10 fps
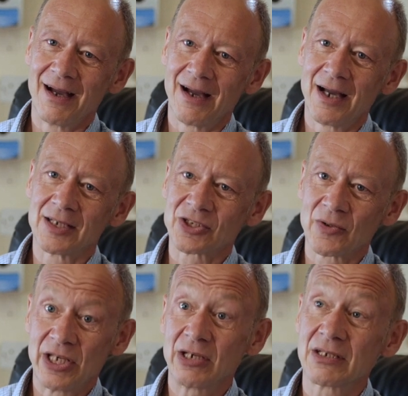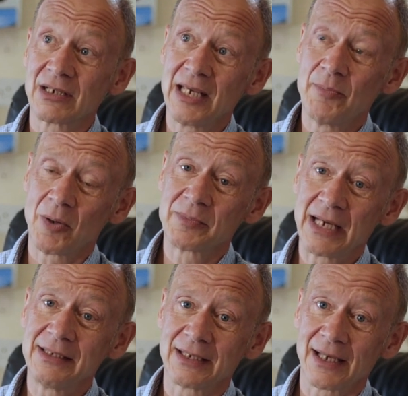uh, so that you can keep
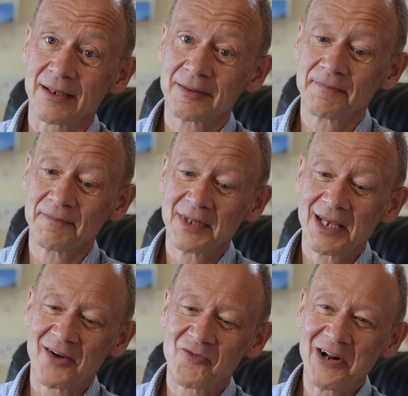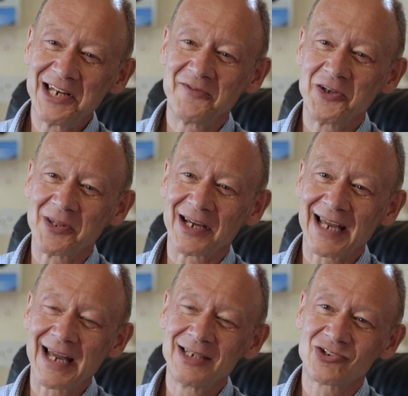updating it. And for any of you that
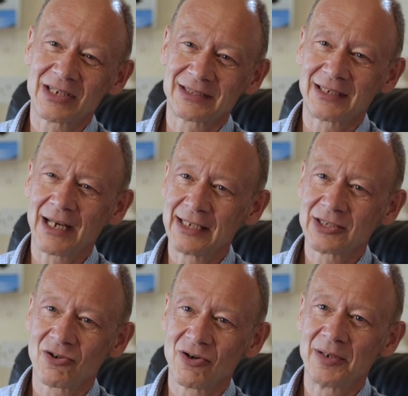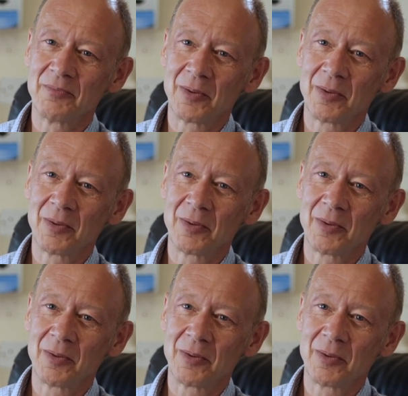get interested later on in